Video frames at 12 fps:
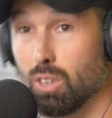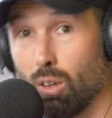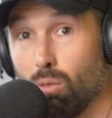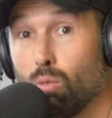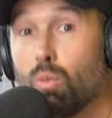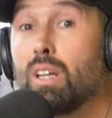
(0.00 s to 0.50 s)

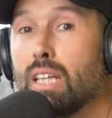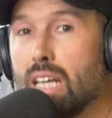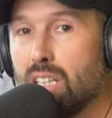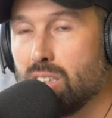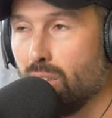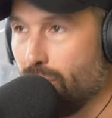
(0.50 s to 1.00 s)
So really
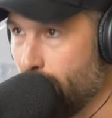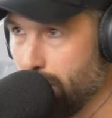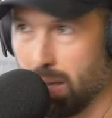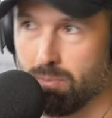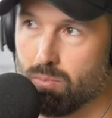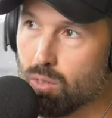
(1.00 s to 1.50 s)
easy for
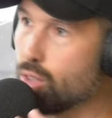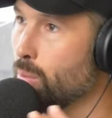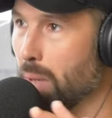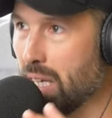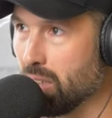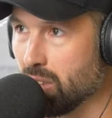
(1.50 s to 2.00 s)
me,
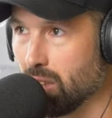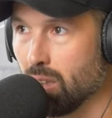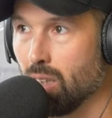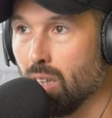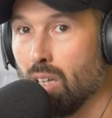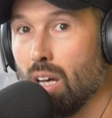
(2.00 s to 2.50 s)
super easy.
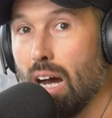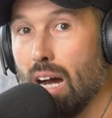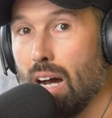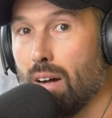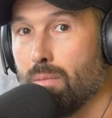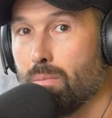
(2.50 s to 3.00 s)

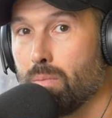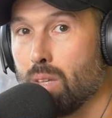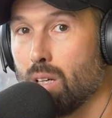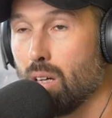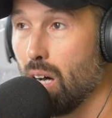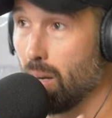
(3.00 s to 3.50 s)

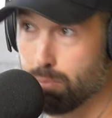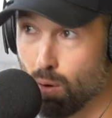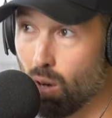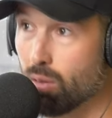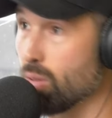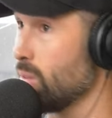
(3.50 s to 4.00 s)
A
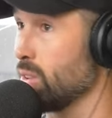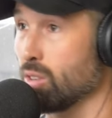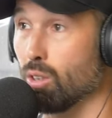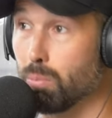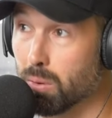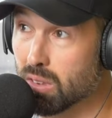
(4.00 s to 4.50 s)
broth or a
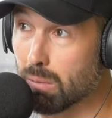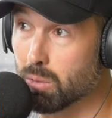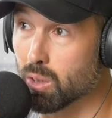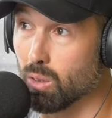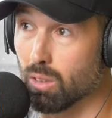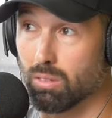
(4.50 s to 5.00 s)
soup of some
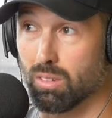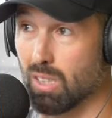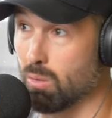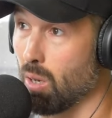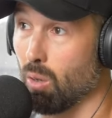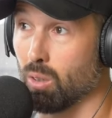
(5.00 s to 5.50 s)
sort,
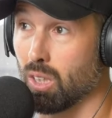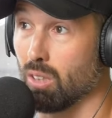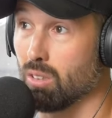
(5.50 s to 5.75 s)
that's what I always